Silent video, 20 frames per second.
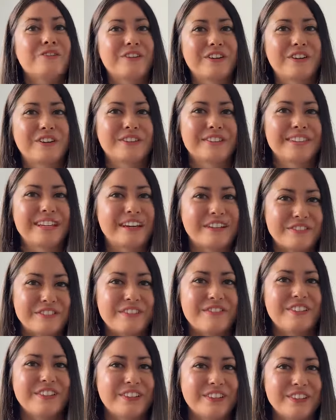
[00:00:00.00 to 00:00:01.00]
for yourself
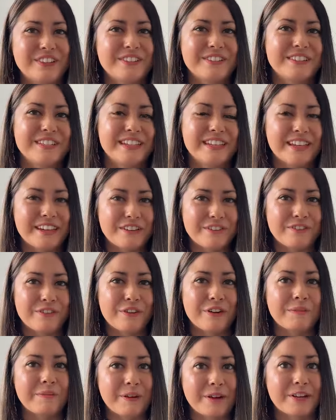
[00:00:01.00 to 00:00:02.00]
if you're using it
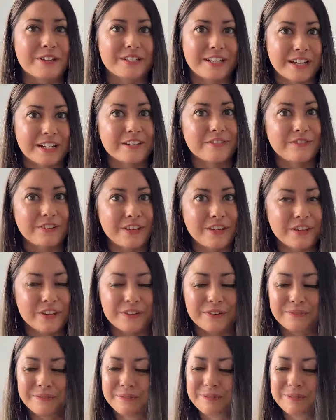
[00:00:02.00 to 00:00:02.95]
for a project for you.